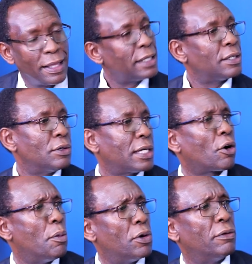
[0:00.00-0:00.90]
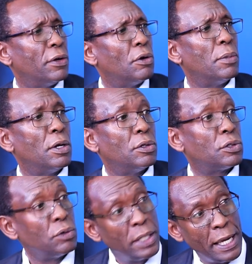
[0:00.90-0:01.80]
That's not a common phenomenon
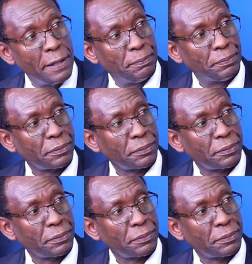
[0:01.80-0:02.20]
today,